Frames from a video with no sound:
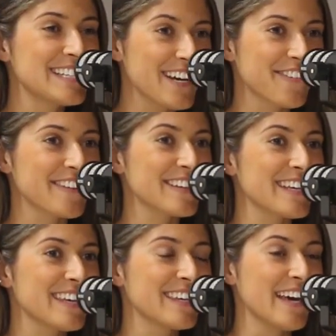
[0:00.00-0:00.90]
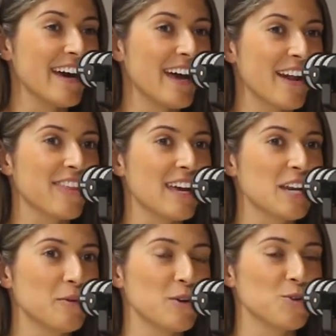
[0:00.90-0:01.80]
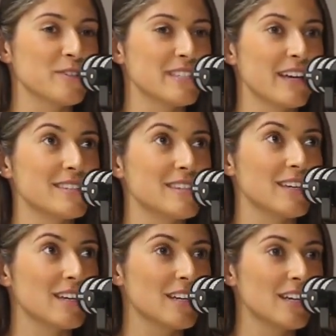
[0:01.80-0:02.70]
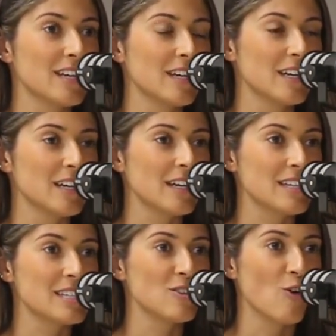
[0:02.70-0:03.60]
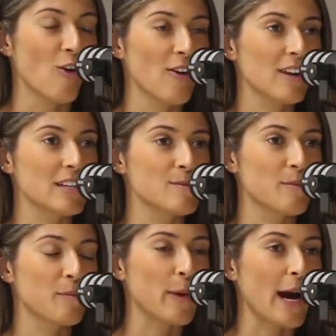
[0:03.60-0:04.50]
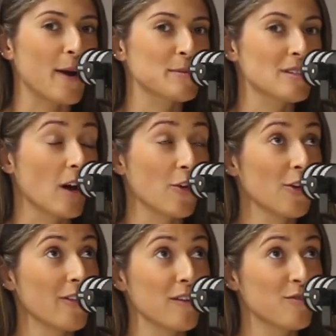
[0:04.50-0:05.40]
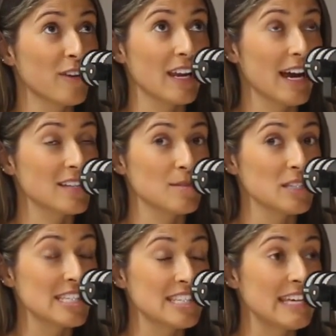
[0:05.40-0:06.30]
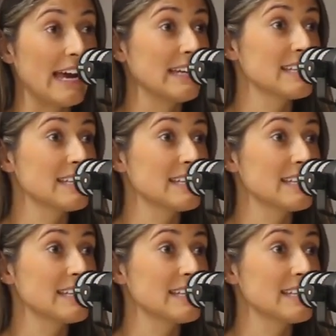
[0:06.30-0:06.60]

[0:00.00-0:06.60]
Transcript: definitely. Yeah. And I think anyone who says that it's not is perhaps, I don't know, they've figured out some insane